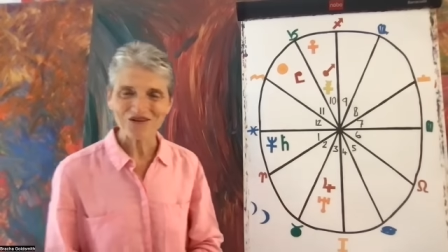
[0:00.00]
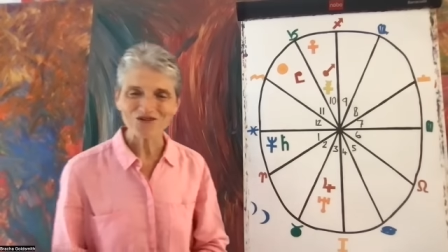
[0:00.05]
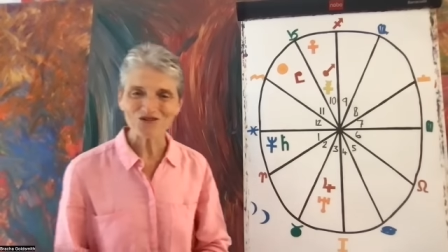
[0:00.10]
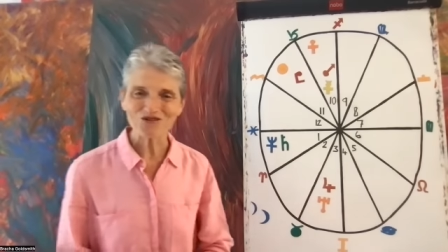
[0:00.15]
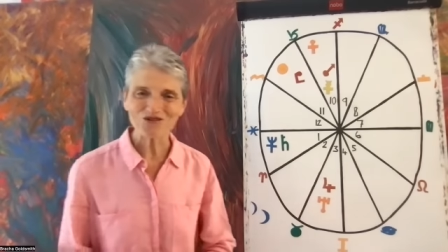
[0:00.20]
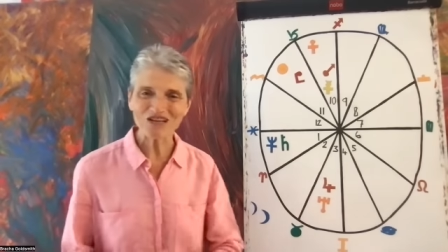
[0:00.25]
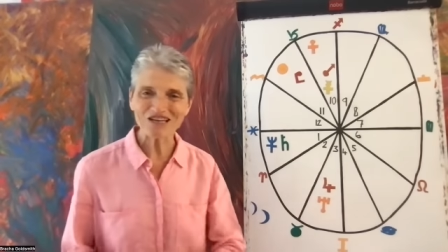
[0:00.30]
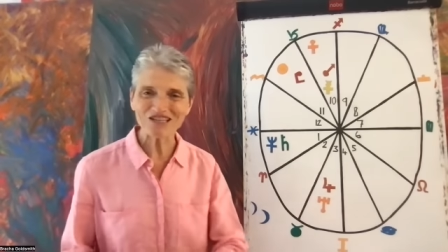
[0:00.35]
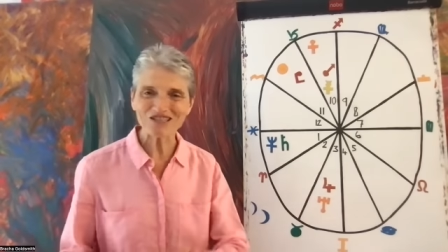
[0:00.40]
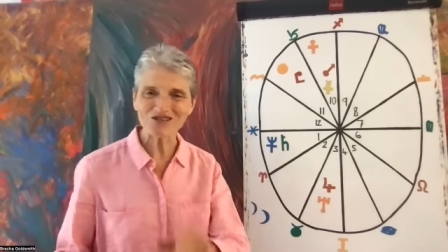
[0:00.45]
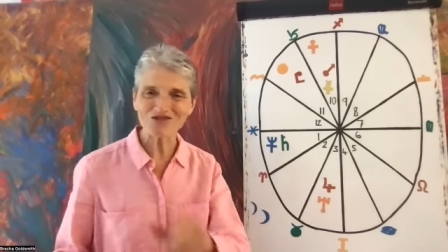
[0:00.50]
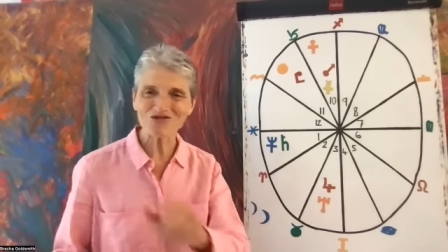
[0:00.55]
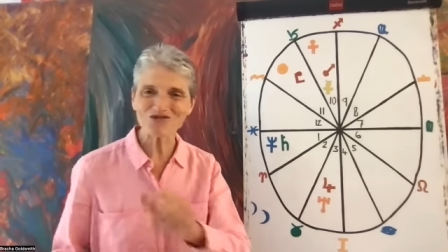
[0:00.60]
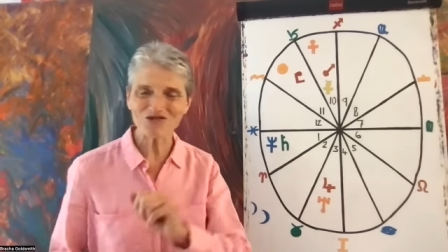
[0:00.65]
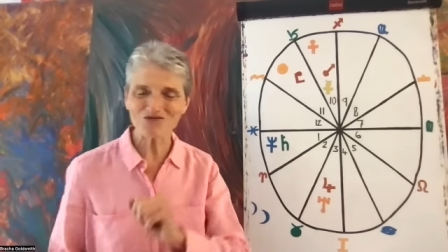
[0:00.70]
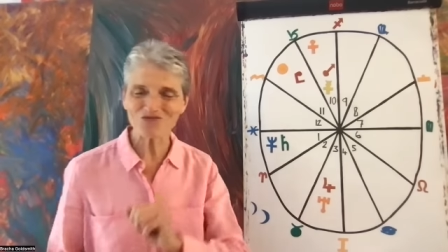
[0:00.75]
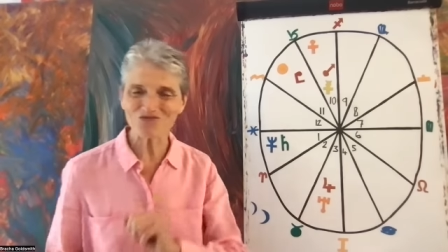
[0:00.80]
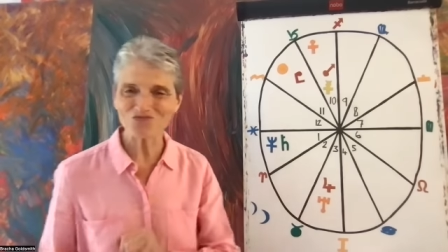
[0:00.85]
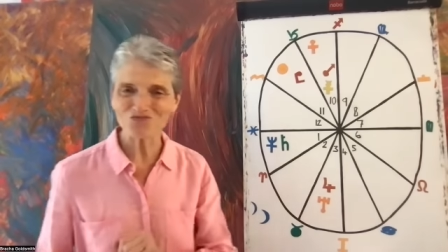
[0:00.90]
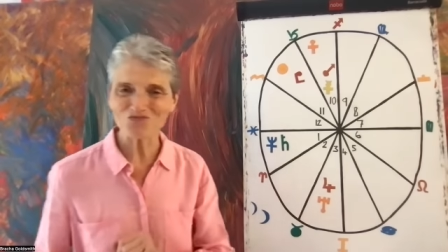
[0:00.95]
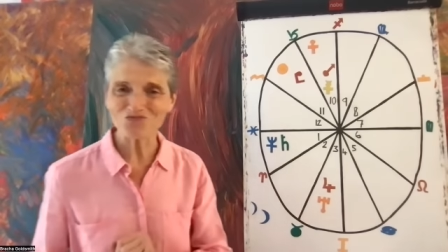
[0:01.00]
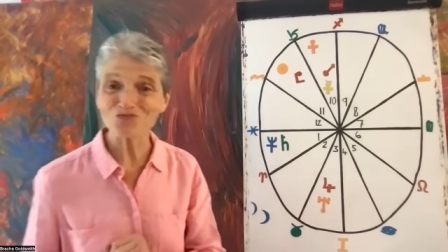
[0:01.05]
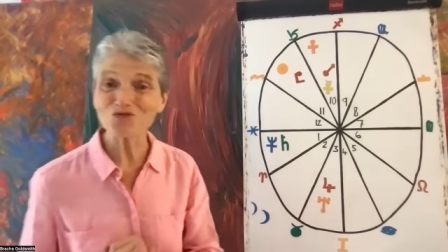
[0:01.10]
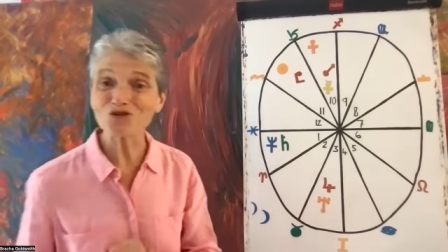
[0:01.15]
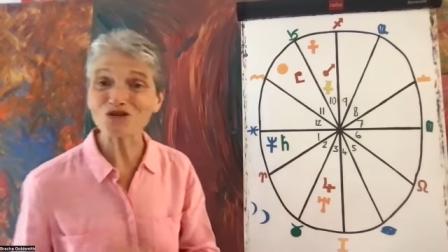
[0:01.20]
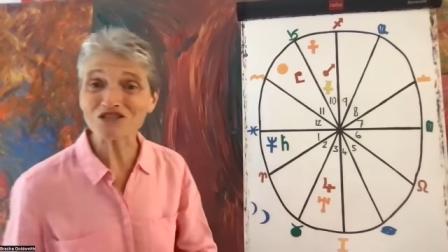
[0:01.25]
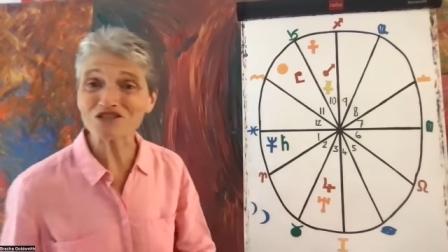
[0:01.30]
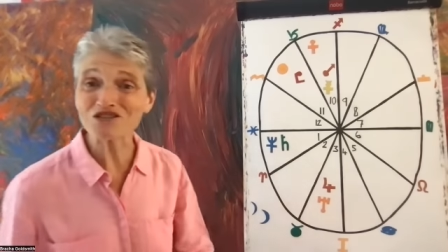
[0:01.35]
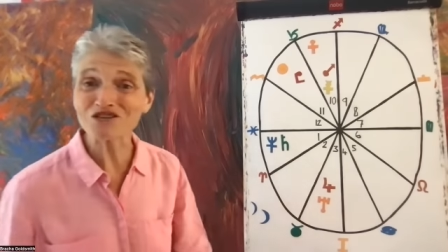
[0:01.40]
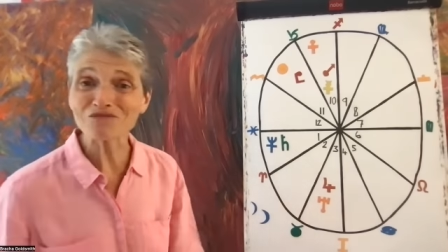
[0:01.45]
So let's look at
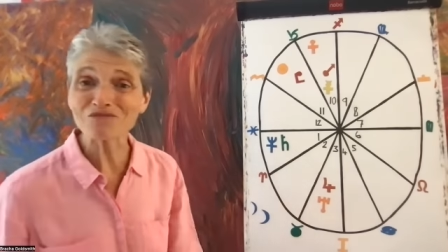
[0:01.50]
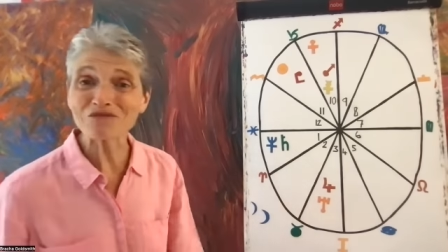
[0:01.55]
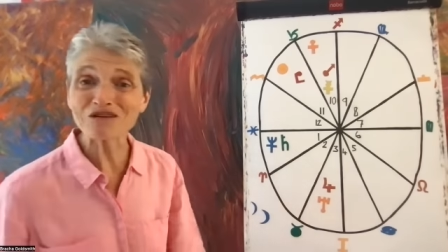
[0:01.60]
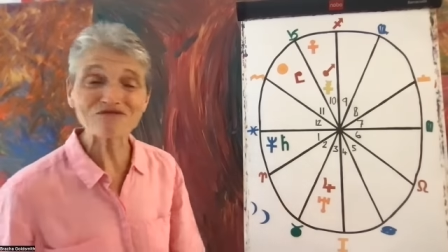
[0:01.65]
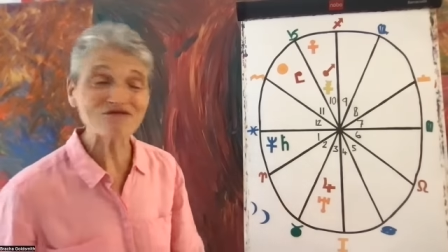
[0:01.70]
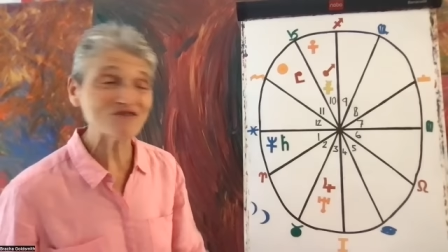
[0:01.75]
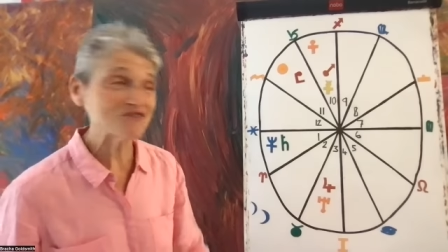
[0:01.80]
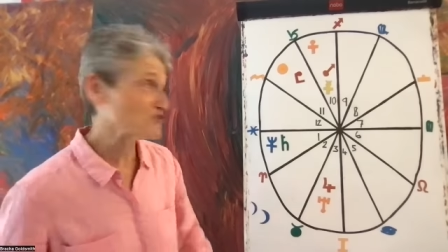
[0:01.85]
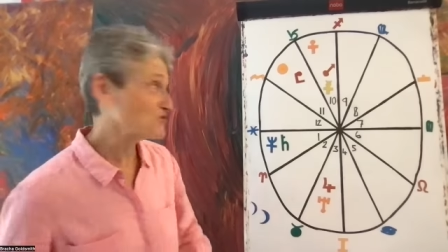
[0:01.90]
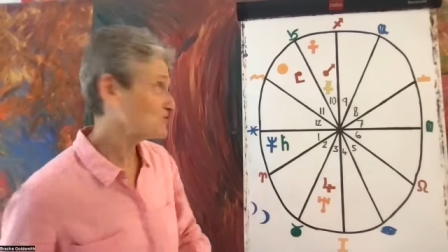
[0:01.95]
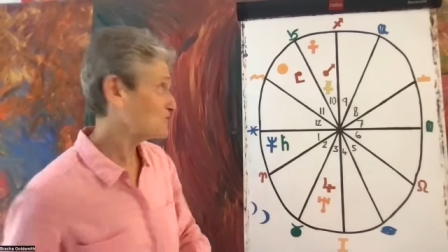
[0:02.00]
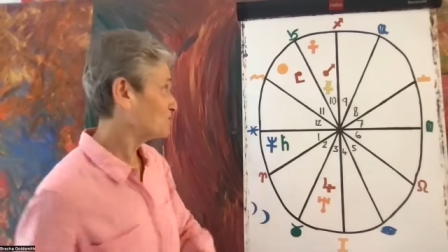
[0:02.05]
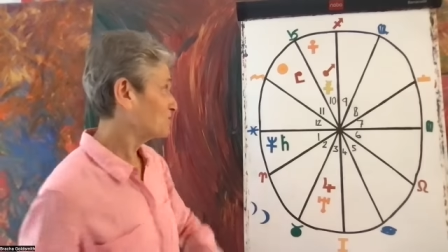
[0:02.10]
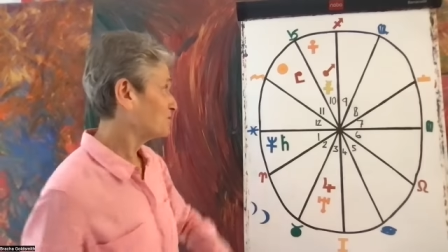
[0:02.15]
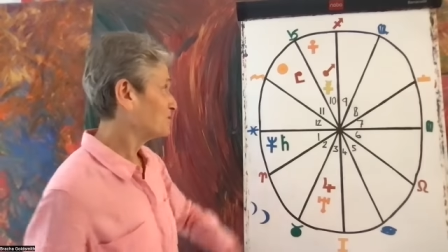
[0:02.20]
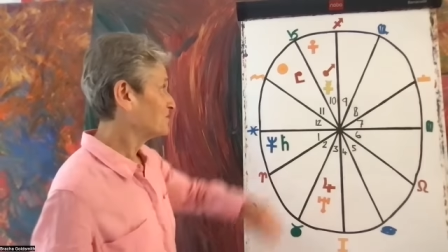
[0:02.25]
what it's going to mean for you.